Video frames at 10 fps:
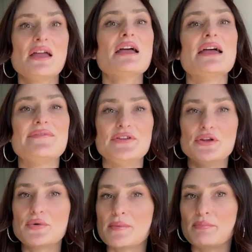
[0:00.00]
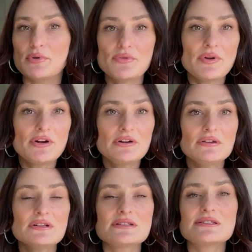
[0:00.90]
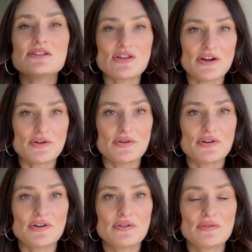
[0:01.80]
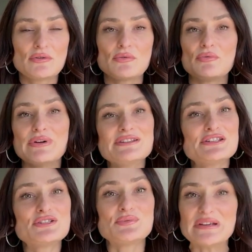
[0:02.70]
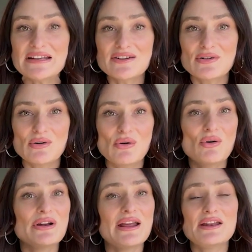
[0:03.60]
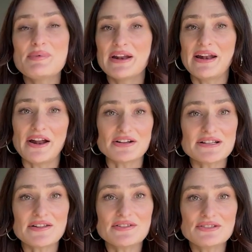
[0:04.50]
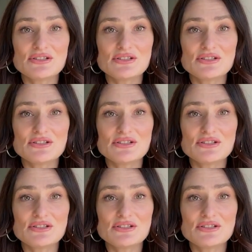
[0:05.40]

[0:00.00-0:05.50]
If you're a booth renter, salon owner, rent a suite, or an independent hairstylist,